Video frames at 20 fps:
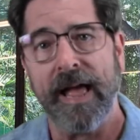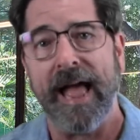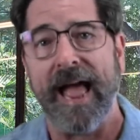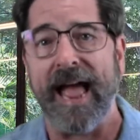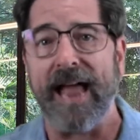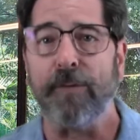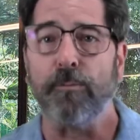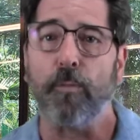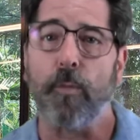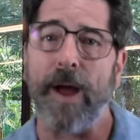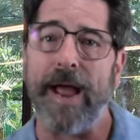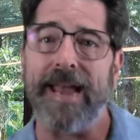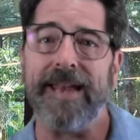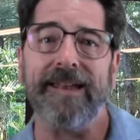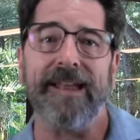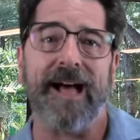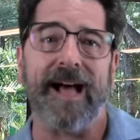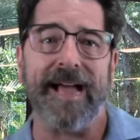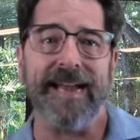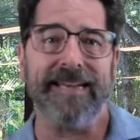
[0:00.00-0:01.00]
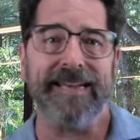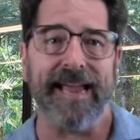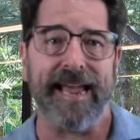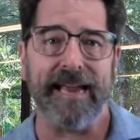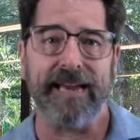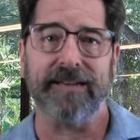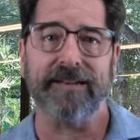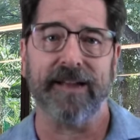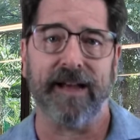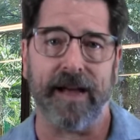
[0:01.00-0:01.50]
and when I
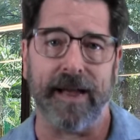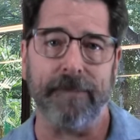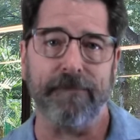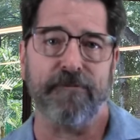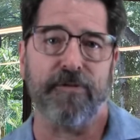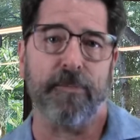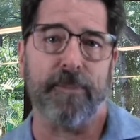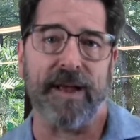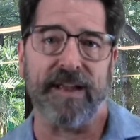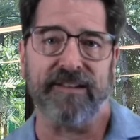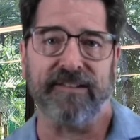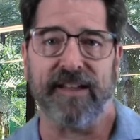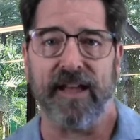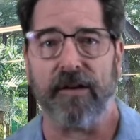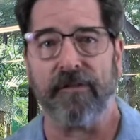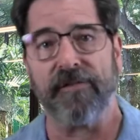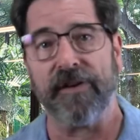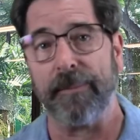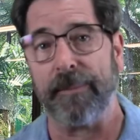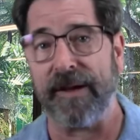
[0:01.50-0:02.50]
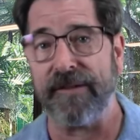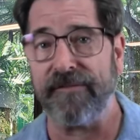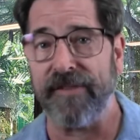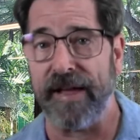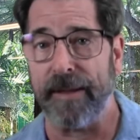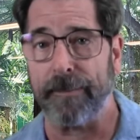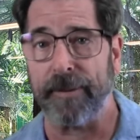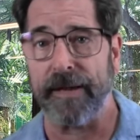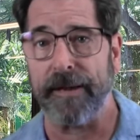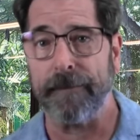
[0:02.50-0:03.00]
take time for myself and my
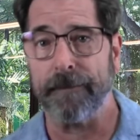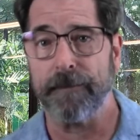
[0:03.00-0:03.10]
family.